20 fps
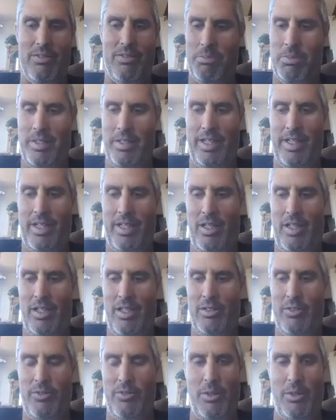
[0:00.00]
playing
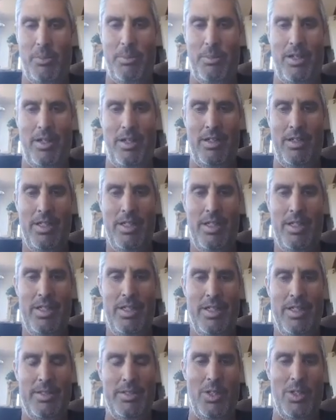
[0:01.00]
college football.
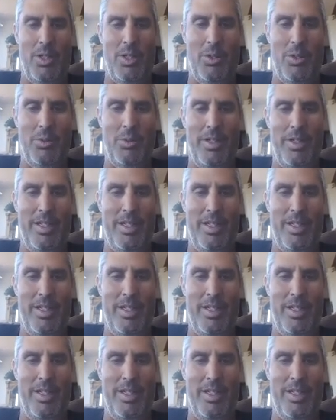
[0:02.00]
So